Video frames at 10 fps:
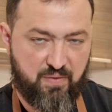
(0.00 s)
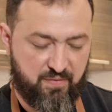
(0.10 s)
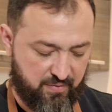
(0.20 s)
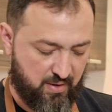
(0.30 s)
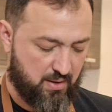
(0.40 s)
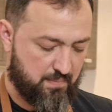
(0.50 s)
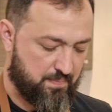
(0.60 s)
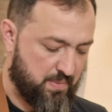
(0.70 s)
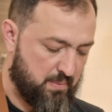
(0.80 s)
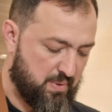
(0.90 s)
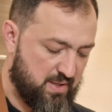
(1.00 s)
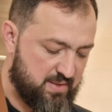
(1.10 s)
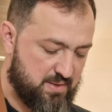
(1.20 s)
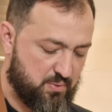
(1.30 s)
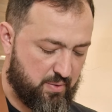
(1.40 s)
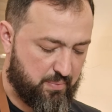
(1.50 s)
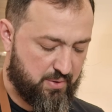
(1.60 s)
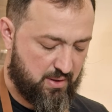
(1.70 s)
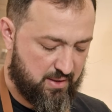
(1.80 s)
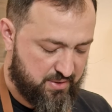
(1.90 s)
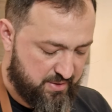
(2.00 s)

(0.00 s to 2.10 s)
with pasta scraper, let's